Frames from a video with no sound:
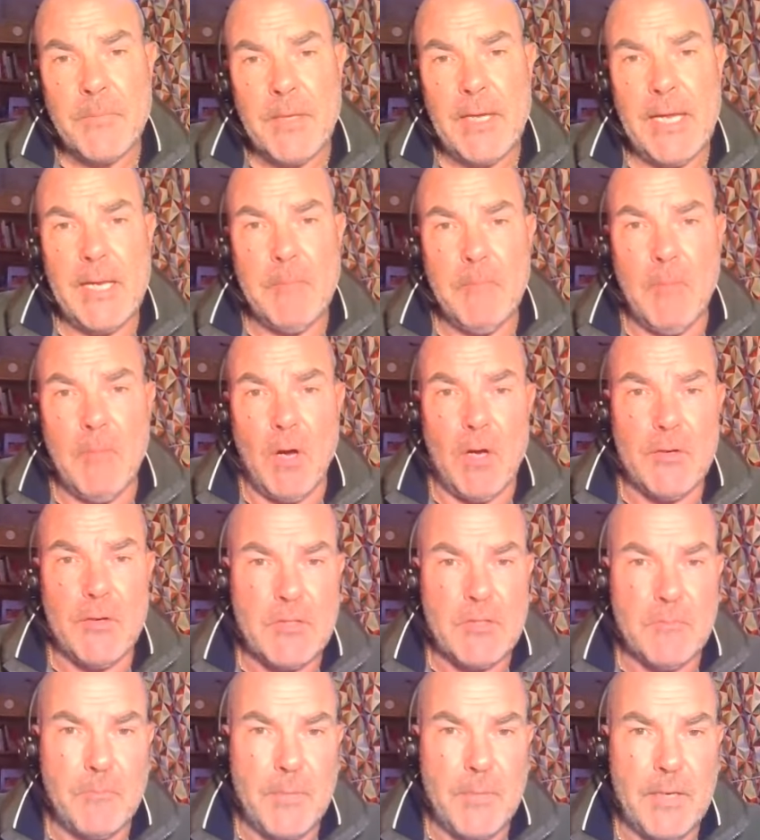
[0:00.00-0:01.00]
he might
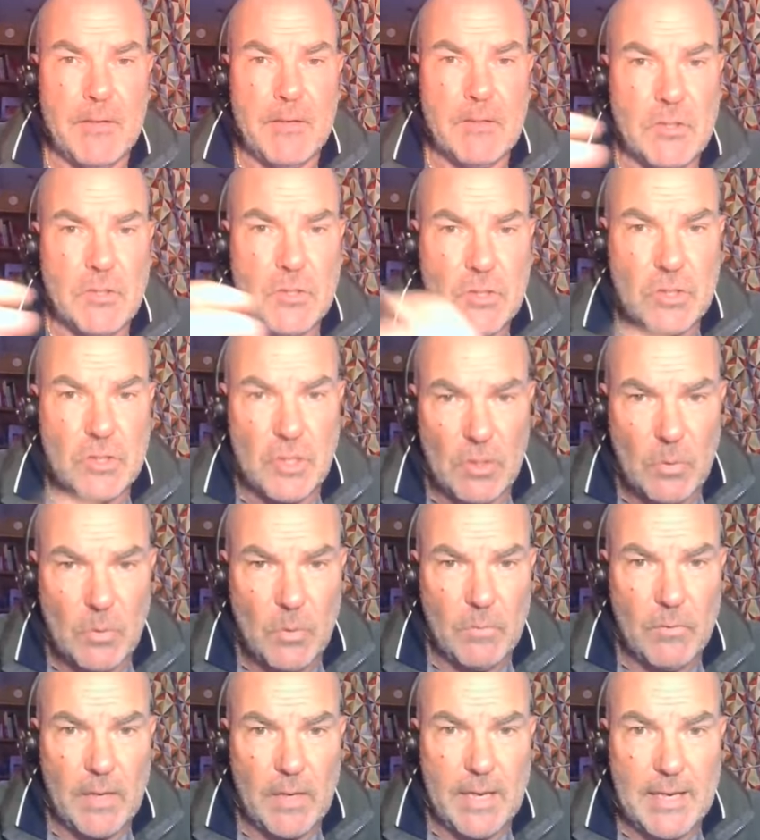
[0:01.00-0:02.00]
have been
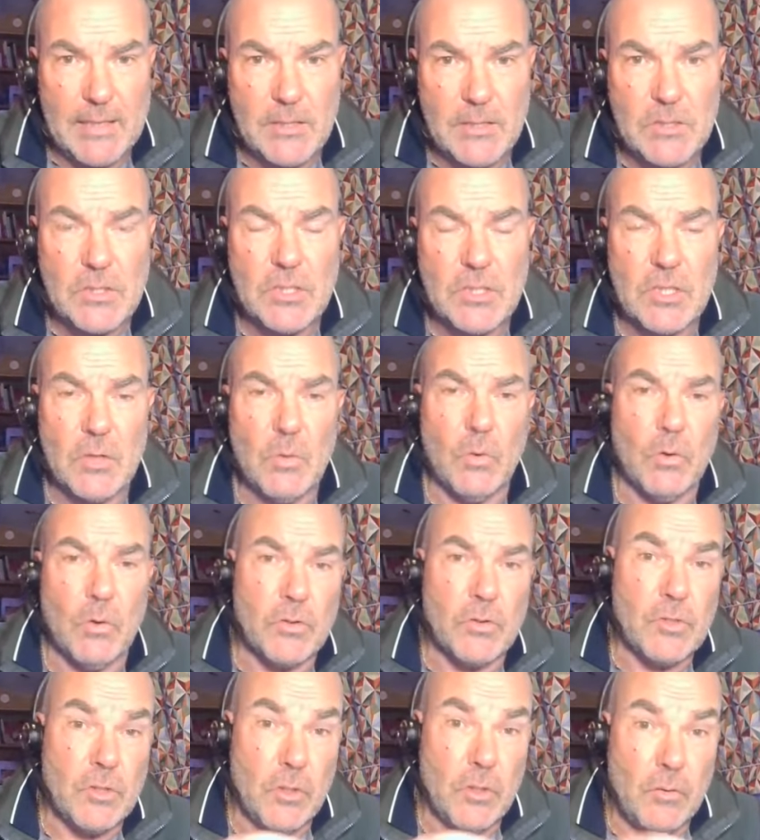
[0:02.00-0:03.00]
too into or
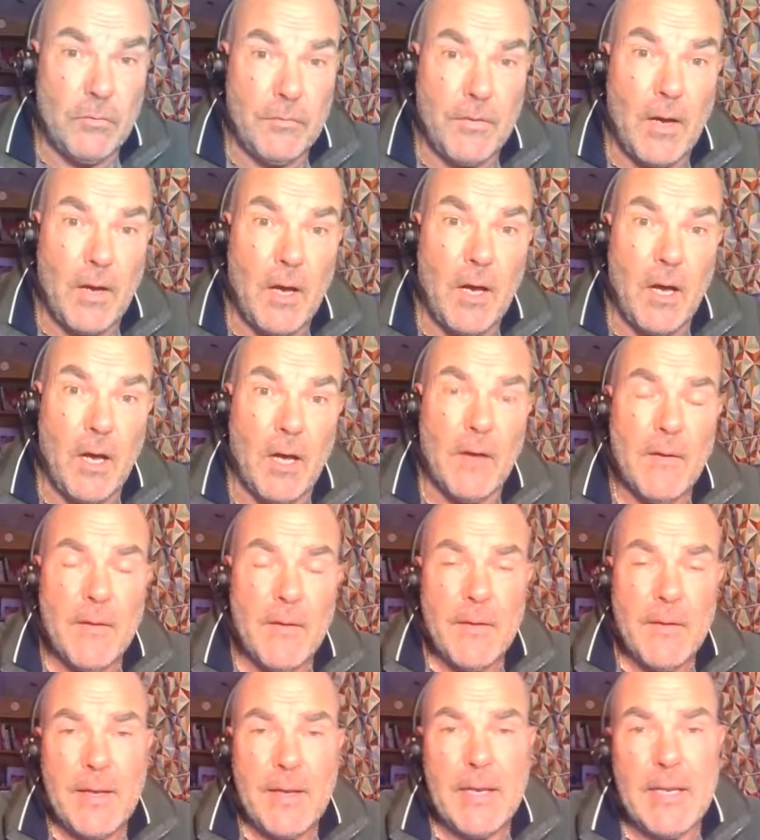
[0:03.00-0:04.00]
too far
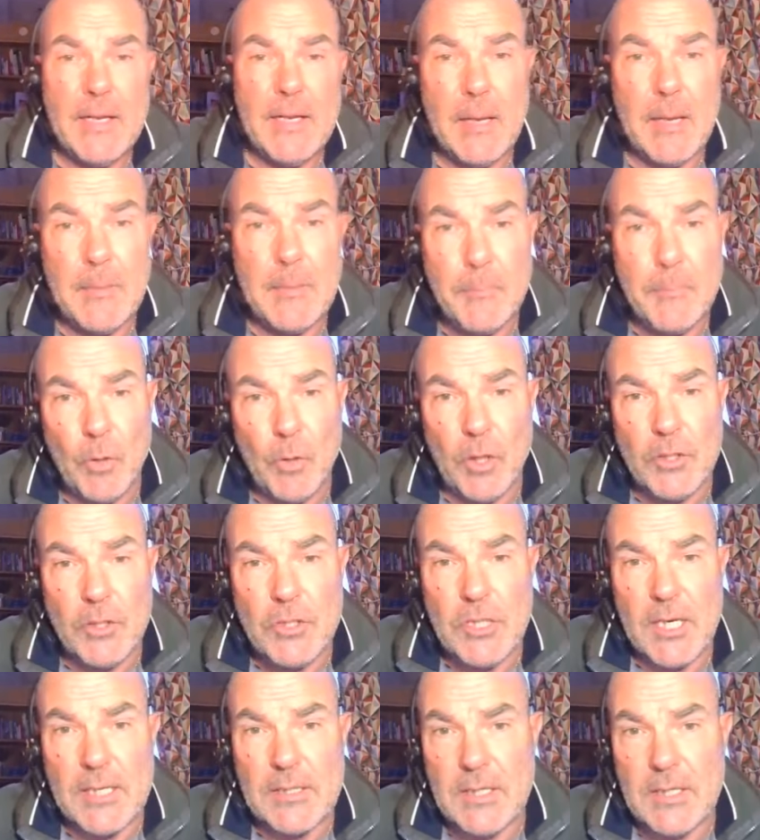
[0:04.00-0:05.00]
in a
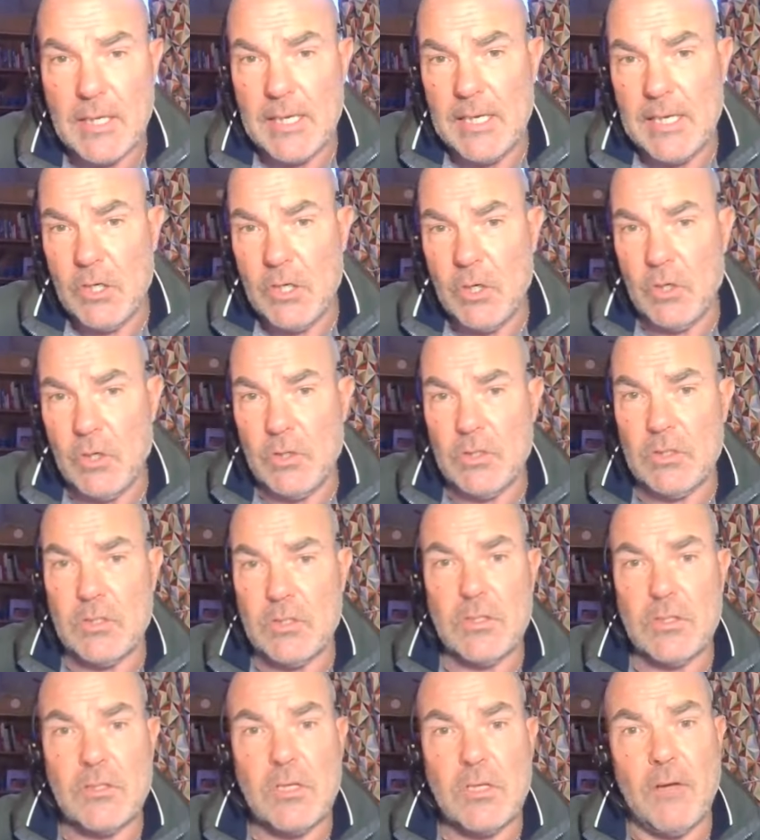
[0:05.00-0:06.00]
project that he couldn't
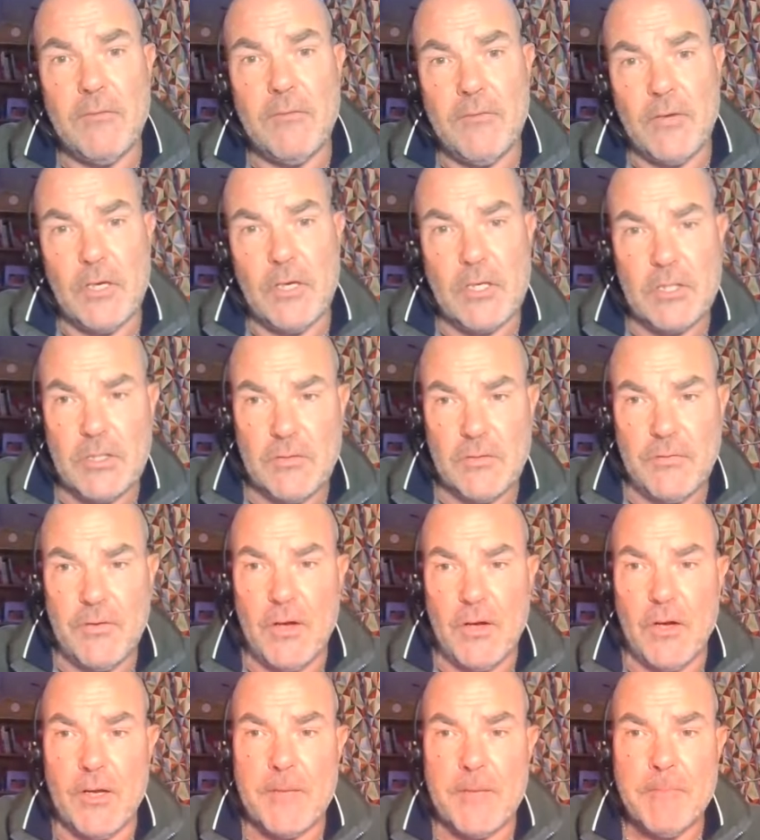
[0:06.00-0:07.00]

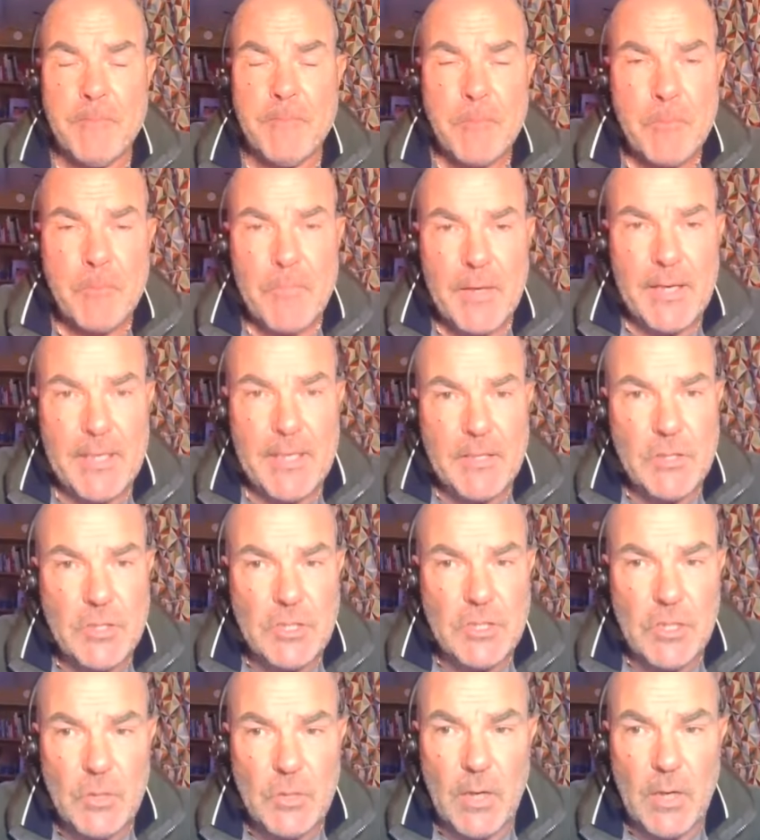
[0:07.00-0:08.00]
diversify
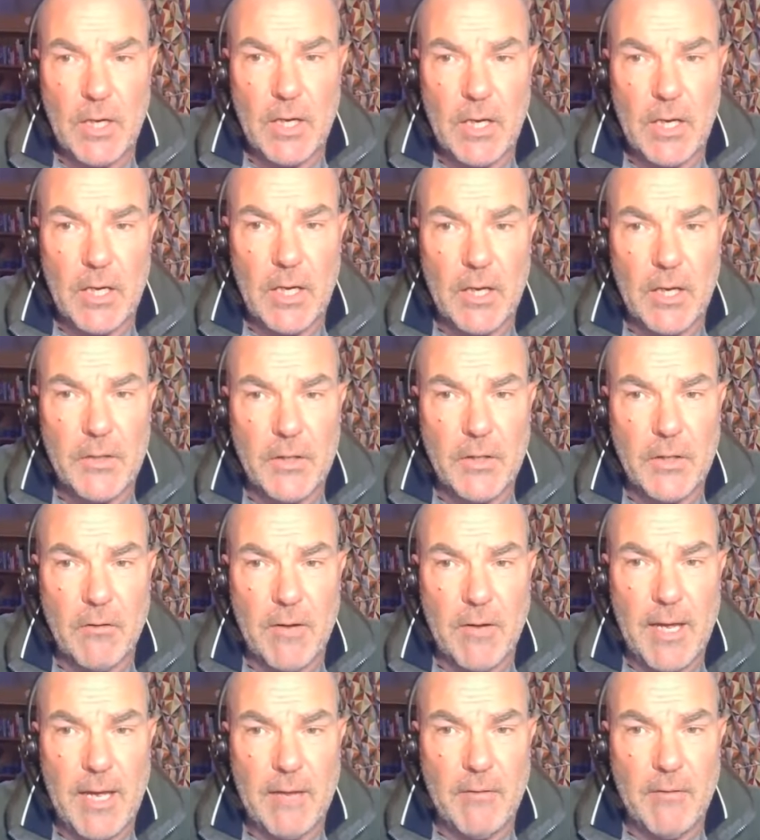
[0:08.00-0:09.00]
into uh, another
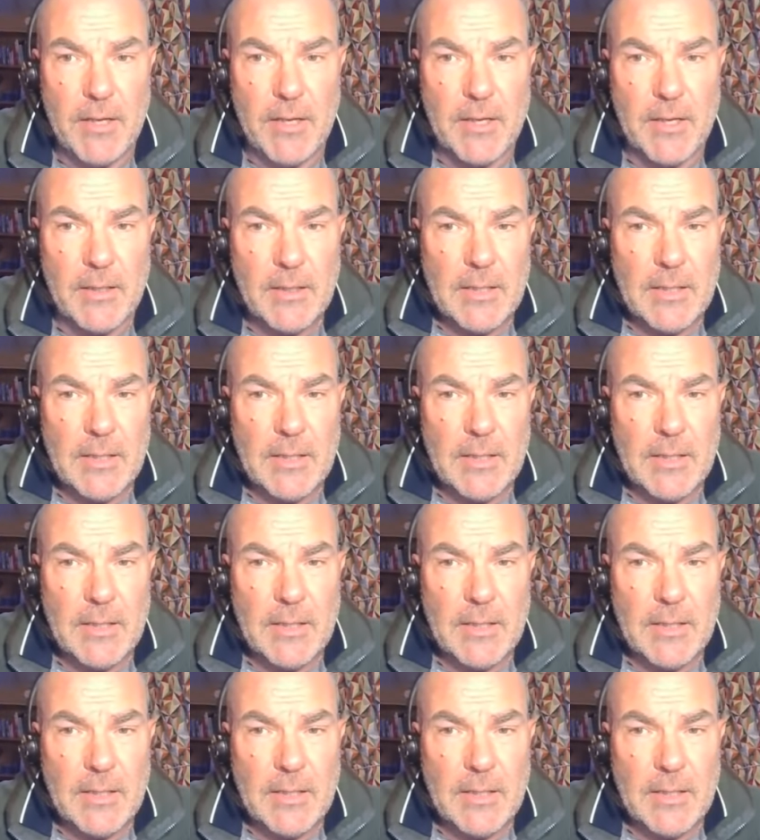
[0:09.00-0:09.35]
area.